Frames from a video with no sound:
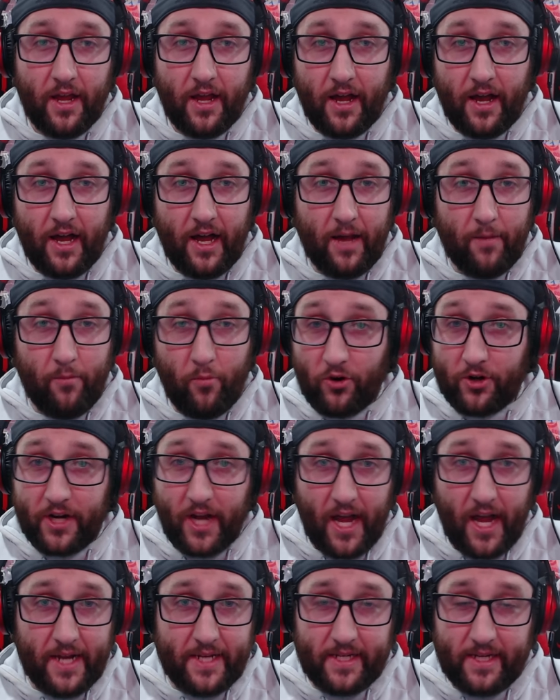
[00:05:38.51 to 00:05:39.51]
uh, more
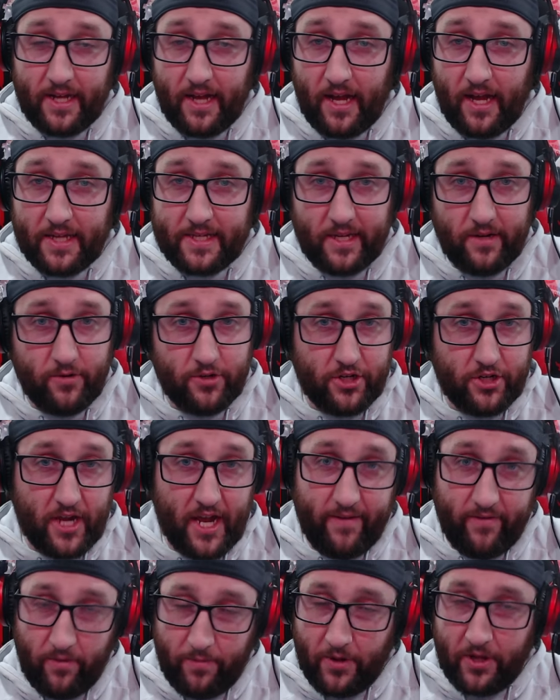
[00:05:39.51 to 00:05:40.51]
guides and content, which I
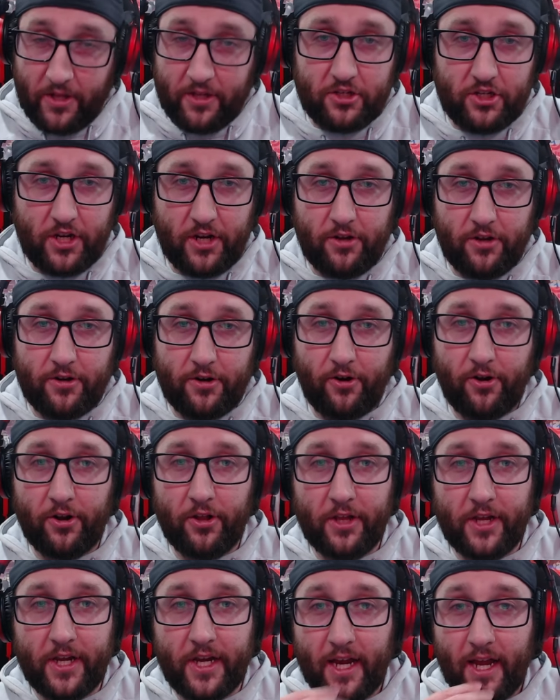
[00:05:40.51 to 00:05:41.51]
have up on the channel
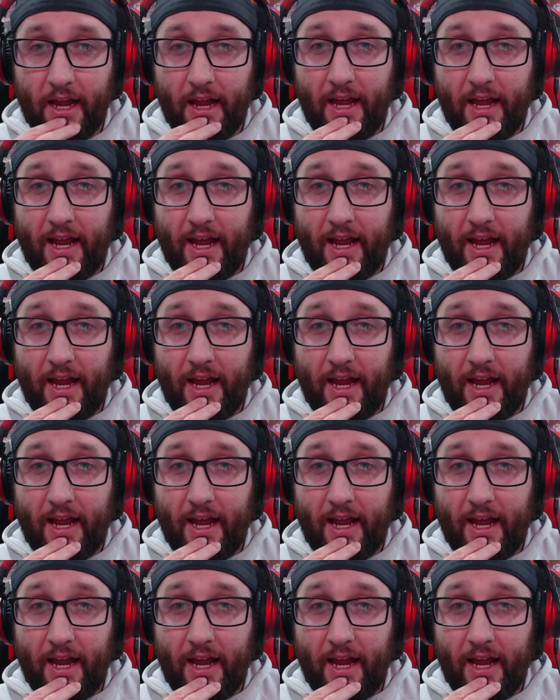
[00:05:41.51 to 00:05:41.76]
currently.